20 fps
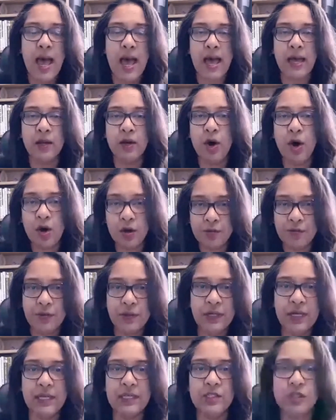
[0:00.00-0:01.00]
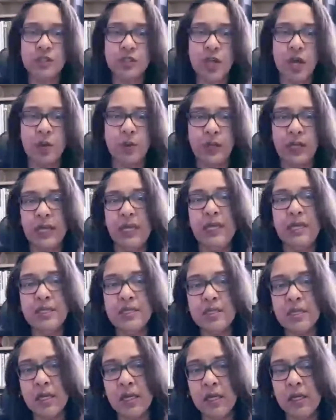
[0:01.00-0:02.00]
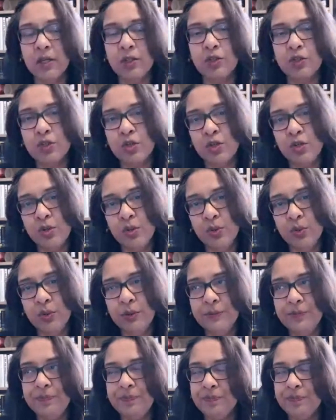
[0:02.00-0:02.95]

And often it's so easy to